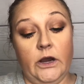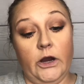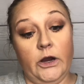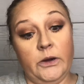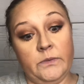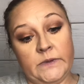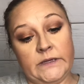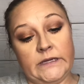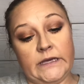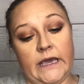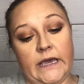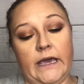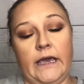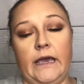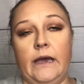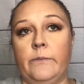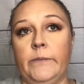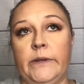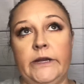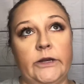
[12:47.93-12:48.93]
Urban
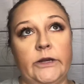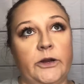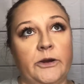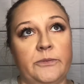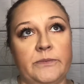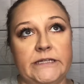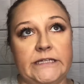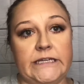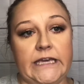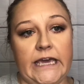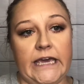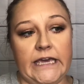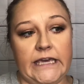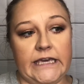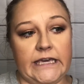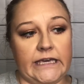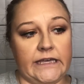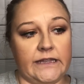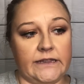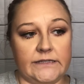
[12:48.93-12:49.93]
Decay. I'm on an Urban Decay
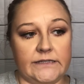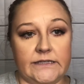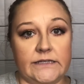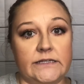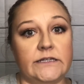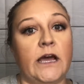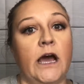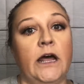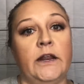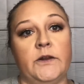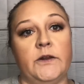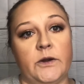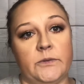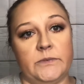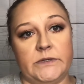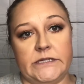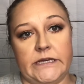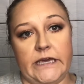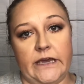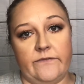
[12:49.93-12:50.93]
kick. This is not an
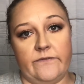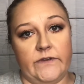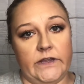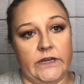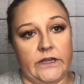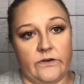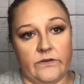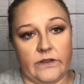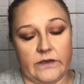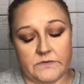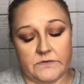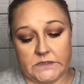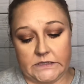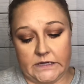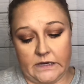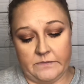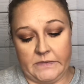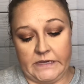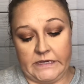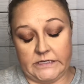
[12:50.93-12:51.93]
Urban Decay video. That was
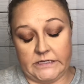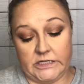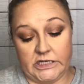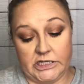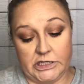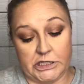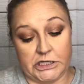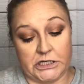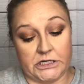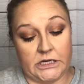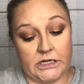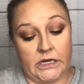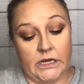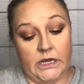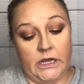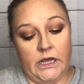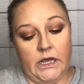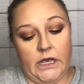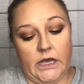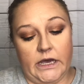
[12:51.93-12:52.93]
not my intention.
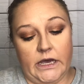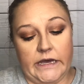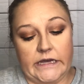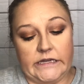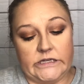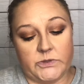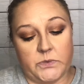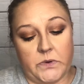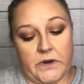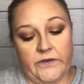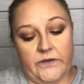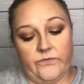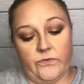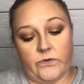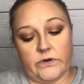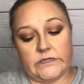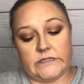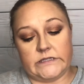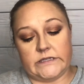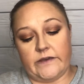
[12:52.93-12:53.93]

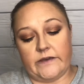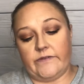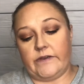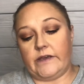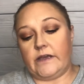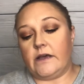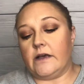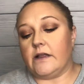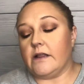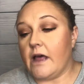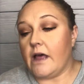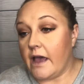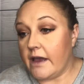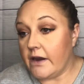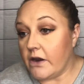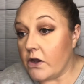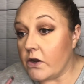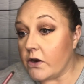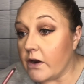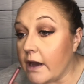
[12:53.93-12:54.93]
24/7
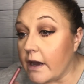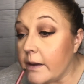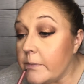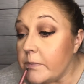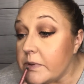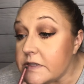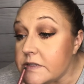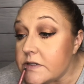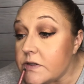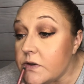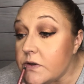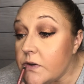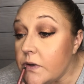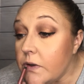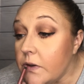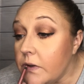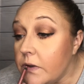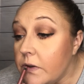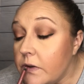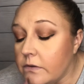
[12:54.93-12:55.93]
Glide On Eye
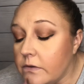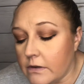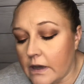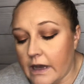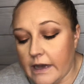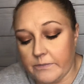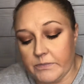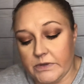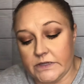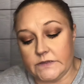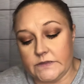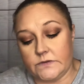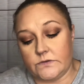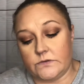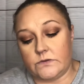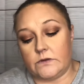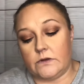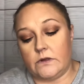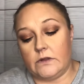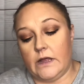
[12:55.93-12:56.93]
Pencil.
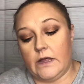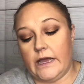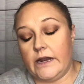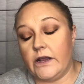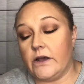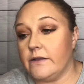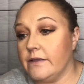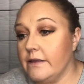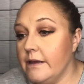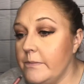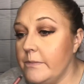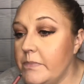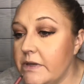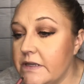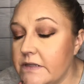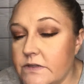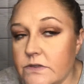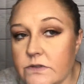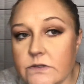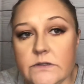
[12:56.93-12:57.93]
Glide On Lip
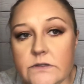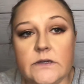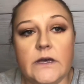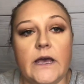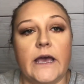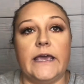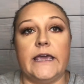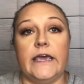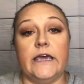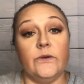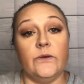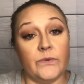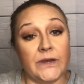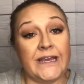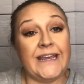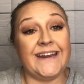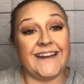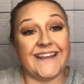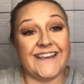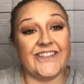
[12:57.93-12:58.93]
Pencil. I can't
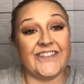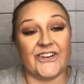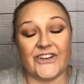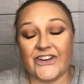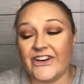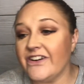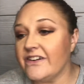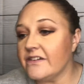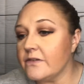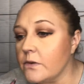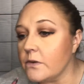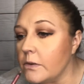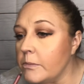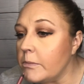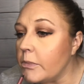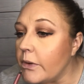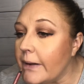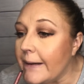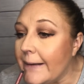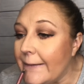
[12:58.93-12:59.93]
read either. Oh
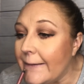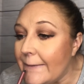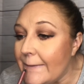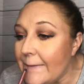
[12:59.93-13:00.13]
boy.